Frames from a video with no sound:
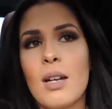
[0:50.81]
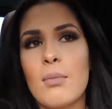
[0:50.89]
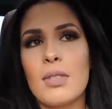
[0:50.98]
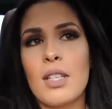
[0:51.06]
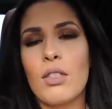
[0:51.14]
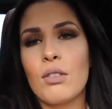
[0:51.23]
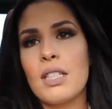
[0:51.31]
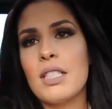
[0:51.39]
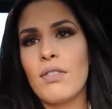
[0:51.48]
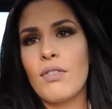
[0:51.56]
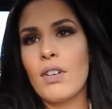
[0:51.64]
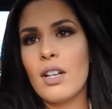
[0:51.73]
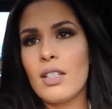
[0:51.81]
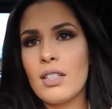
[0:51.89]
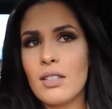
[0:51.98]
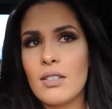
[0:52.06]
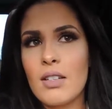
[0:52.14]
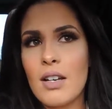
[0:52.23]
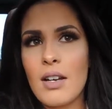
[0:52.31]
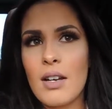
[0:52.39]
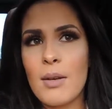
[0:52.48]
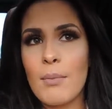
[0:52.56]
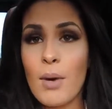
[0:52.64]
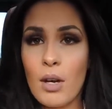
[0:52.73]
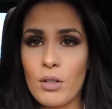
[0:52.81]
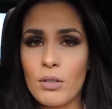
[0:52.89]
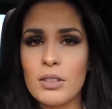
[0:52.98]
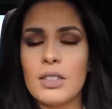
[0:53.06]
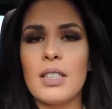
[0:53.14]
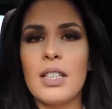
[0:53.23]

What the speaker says: comes in 3 different models.